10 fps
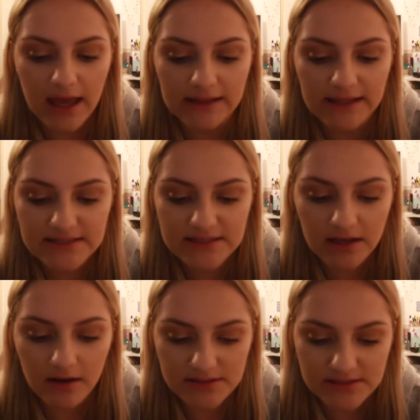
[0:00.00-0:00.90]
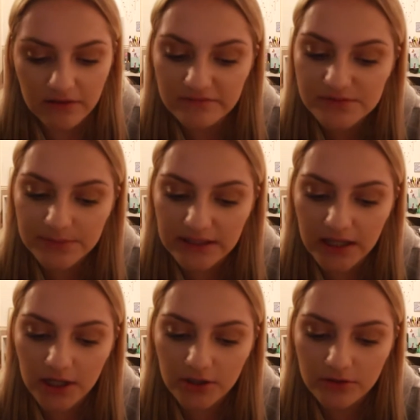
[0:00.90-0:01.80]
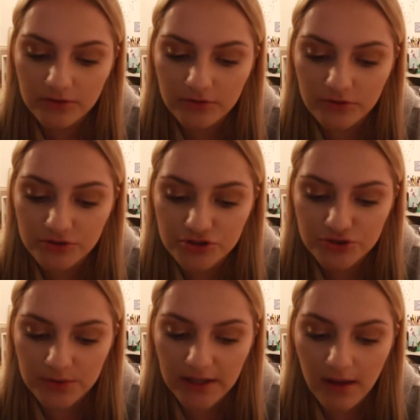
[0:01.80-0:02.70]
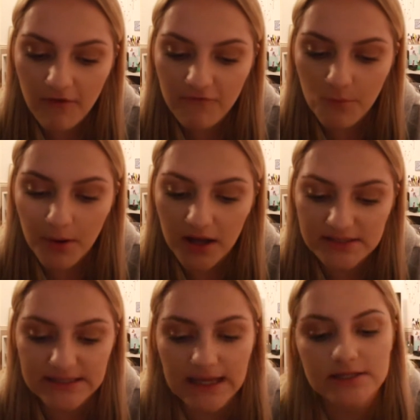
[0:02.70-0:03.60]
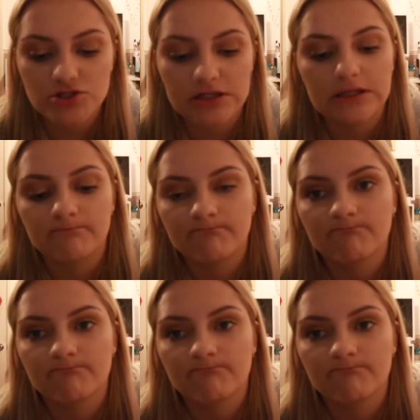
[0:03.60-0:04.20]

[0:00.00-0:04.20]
and letting ourselves be a conduit for passing energy."